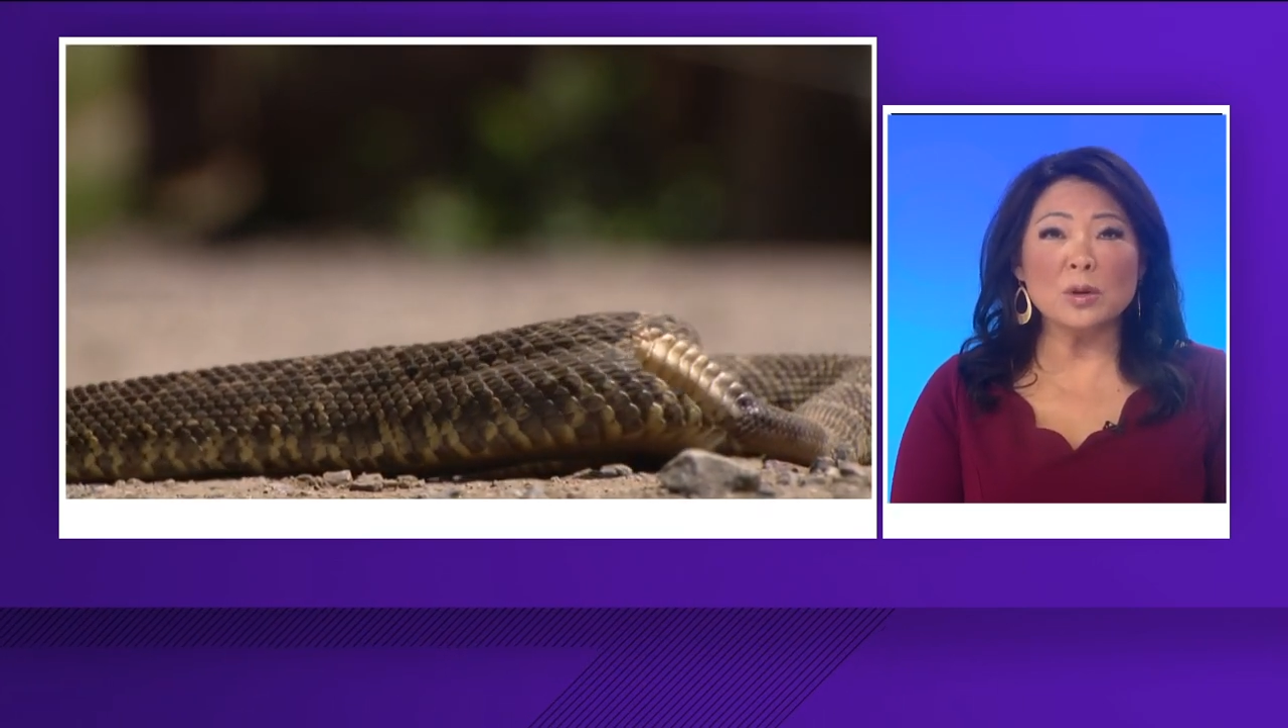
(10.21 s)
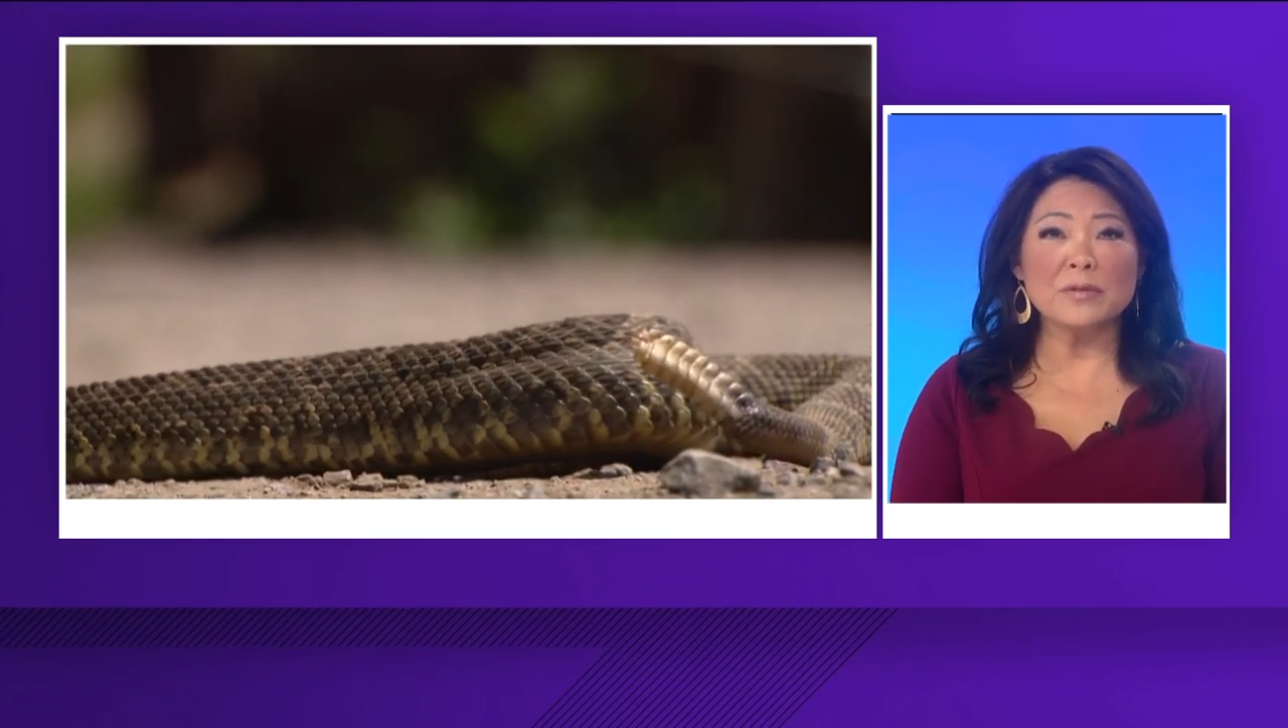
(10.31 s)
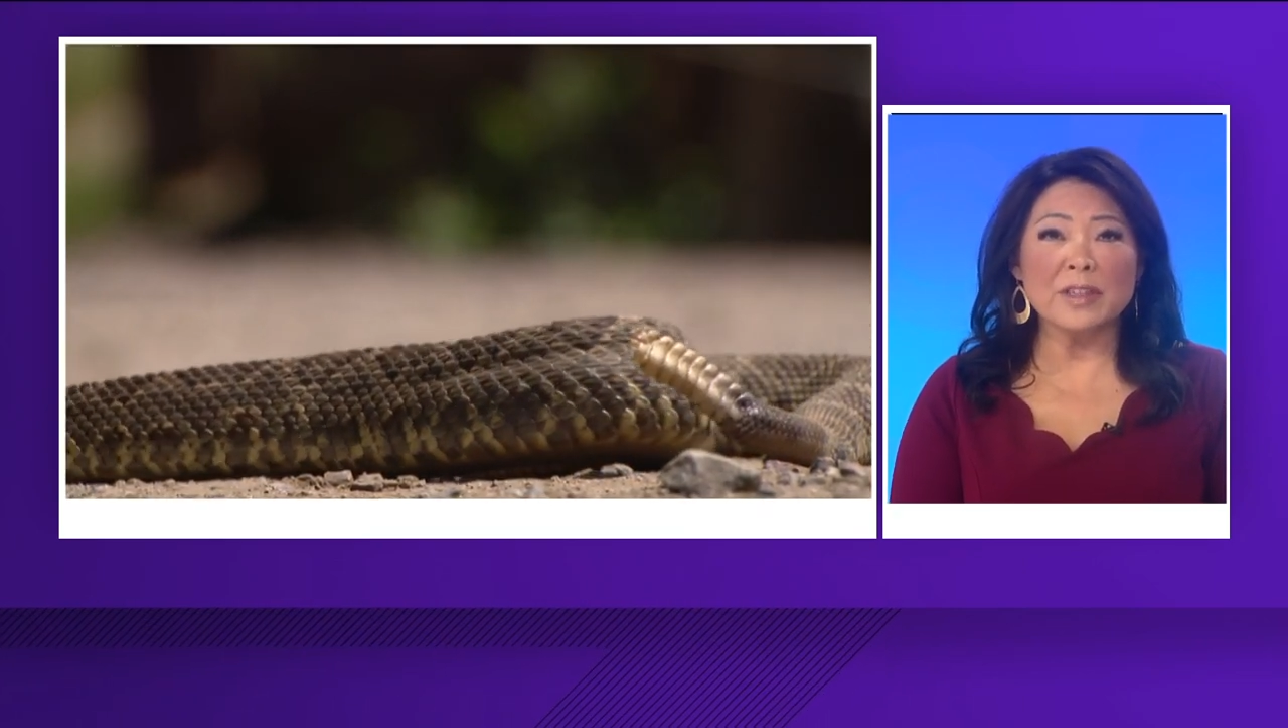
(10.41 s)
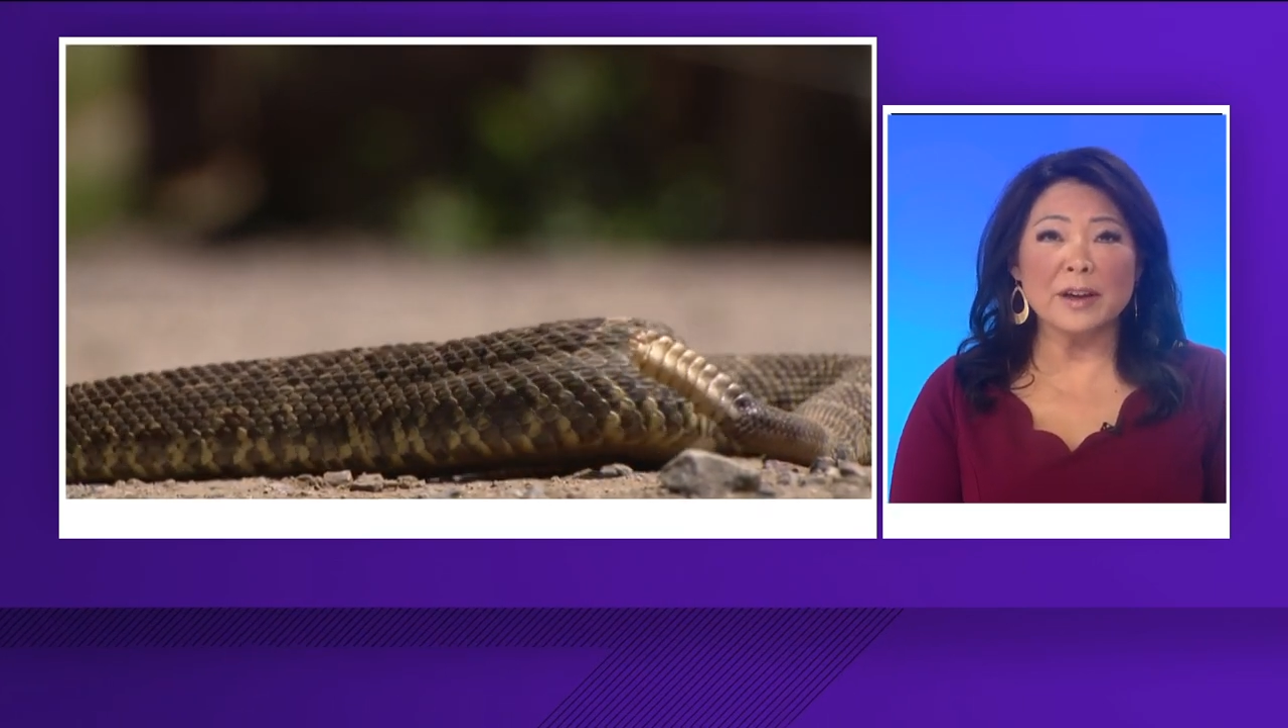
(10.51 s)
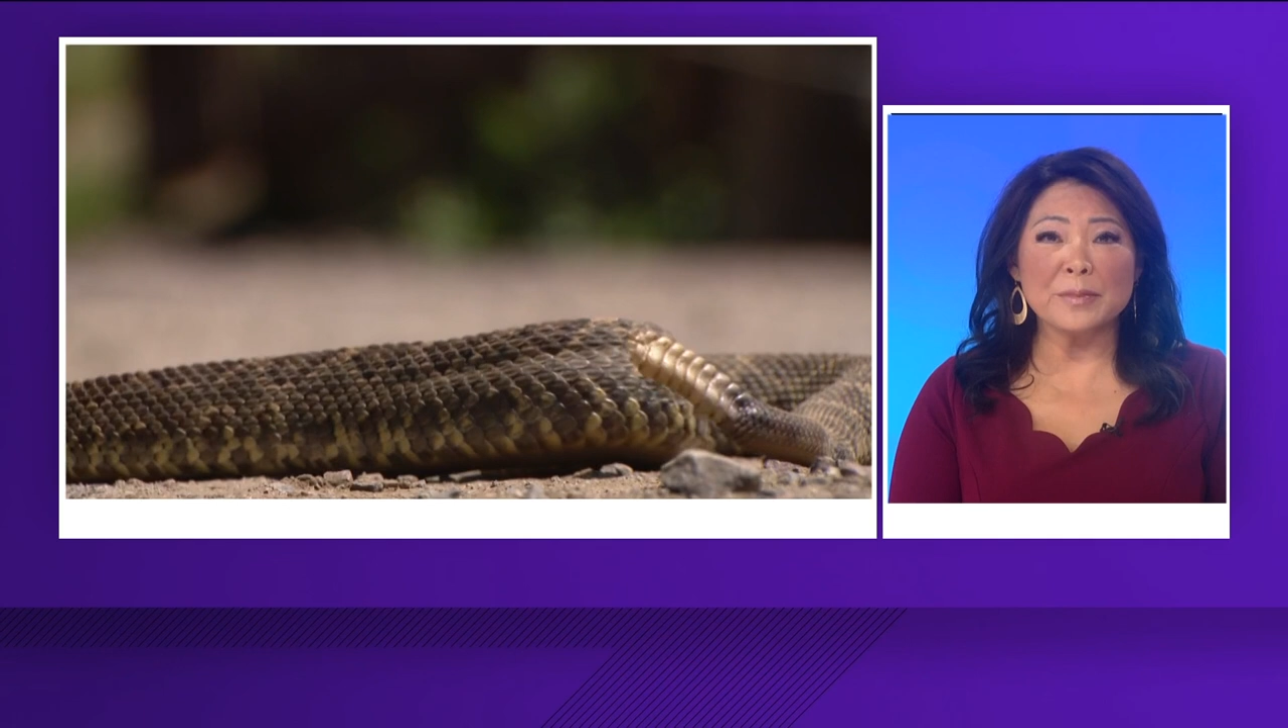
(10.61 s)
of
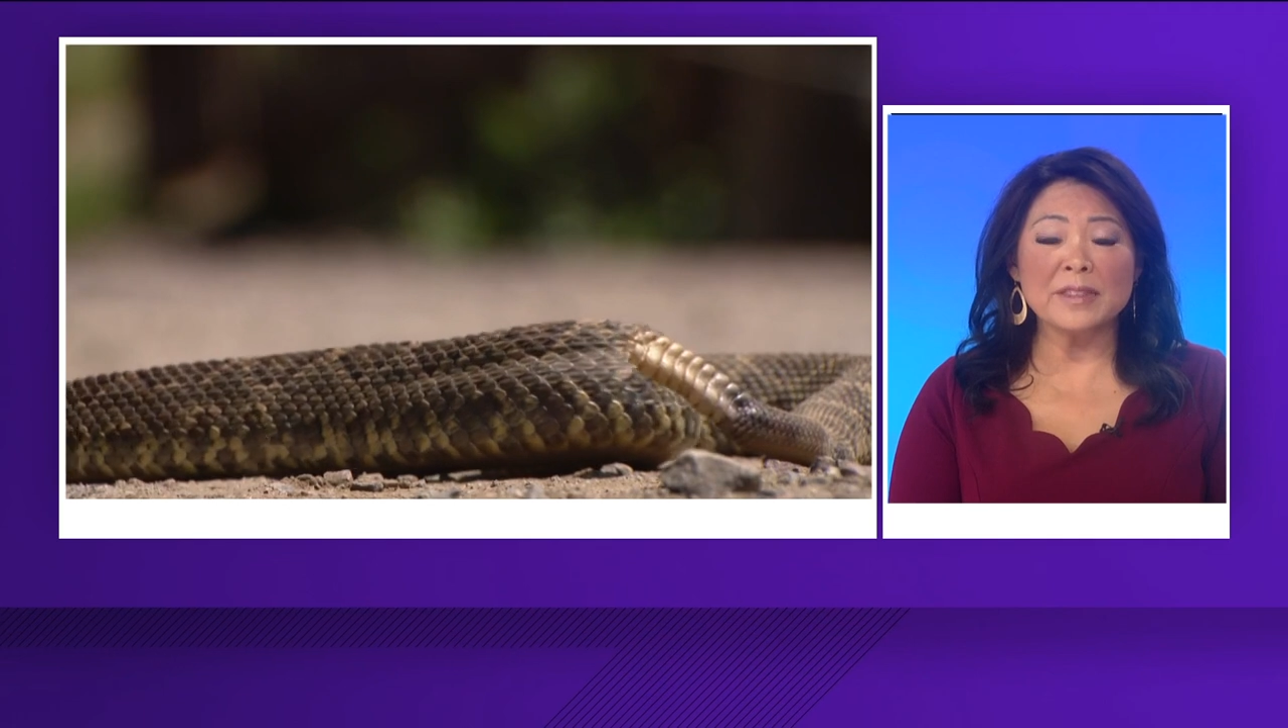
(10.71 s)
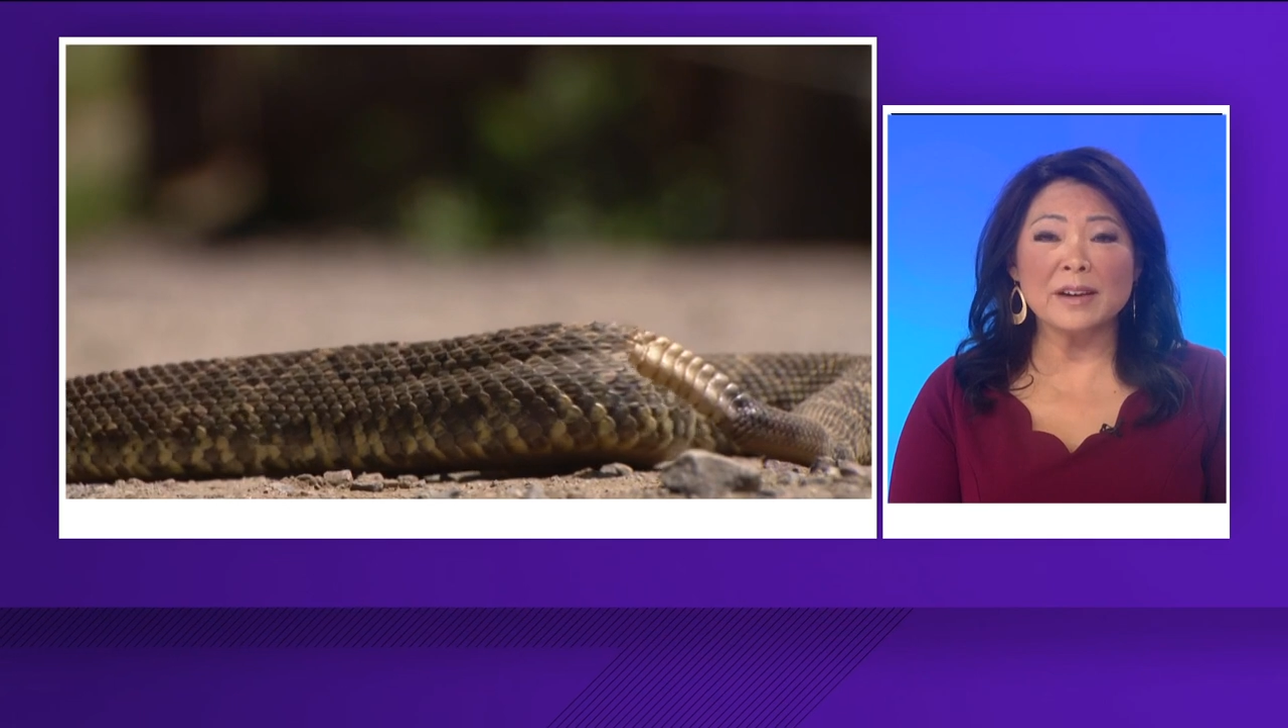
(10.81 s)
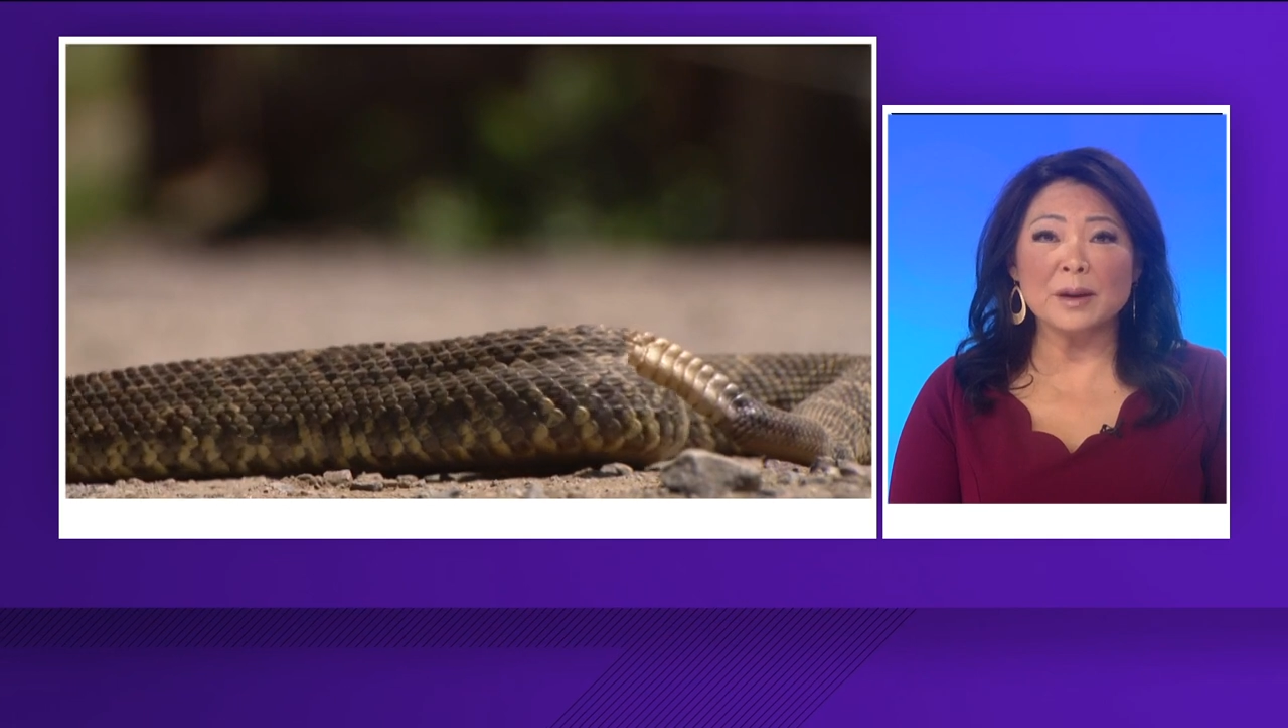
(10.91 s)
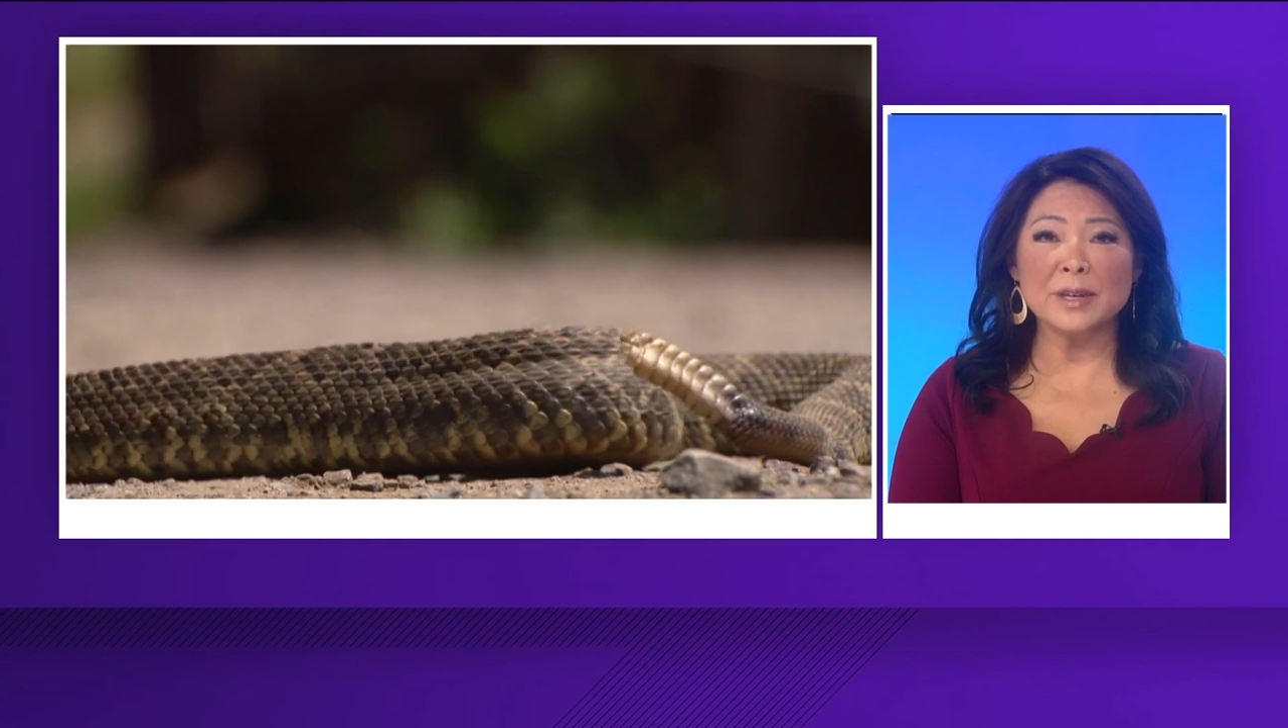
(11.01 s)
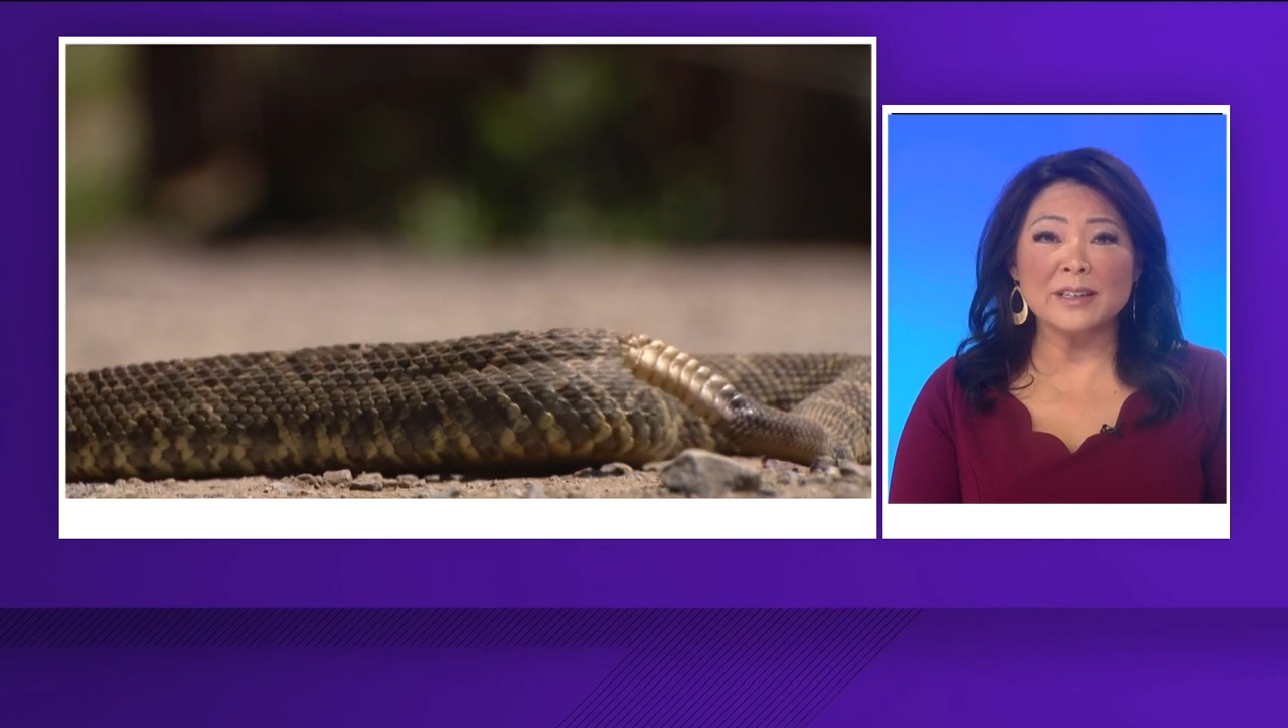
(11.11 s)
them in the coming